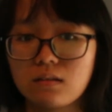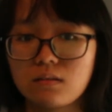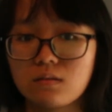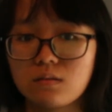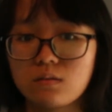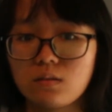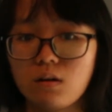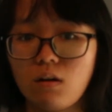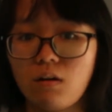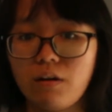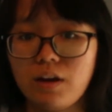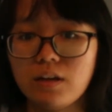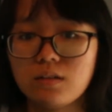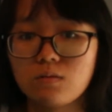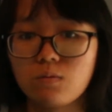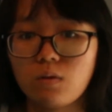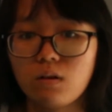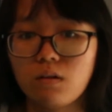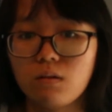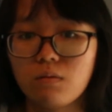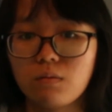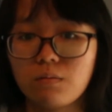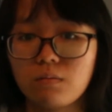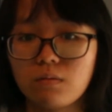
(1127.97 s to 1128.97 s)
So it
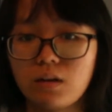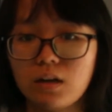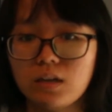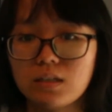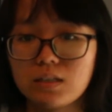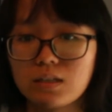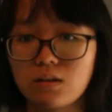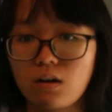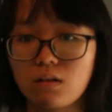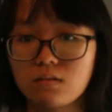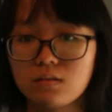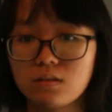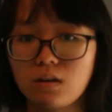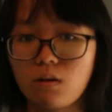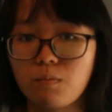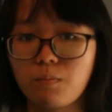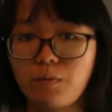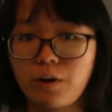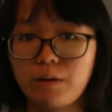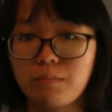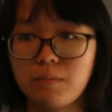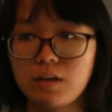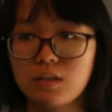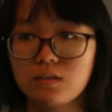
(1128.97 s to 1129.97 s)
also
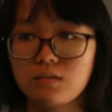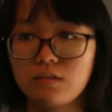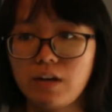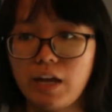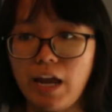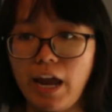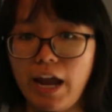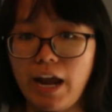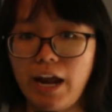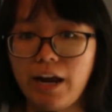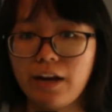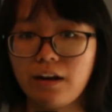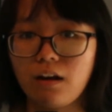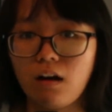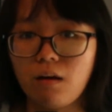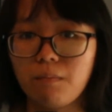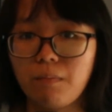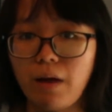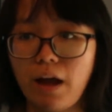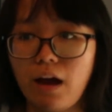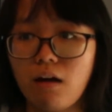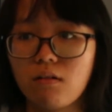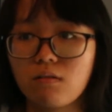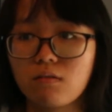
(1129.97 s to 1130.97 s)
bring me to the end
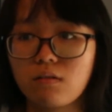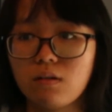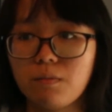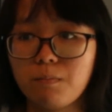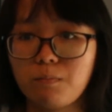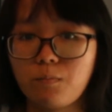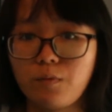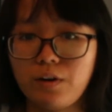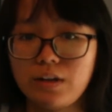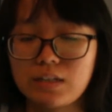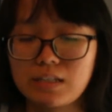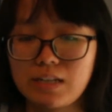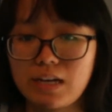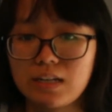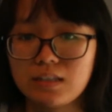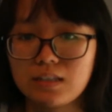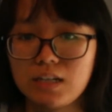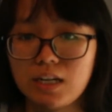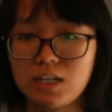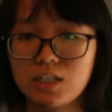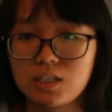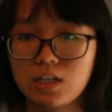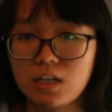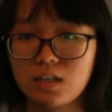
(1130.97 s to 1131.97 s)
of our group
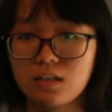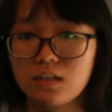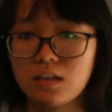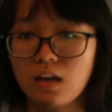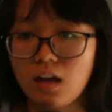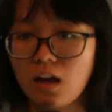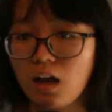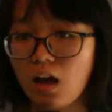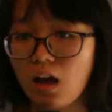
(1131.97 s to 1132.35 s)
presentation.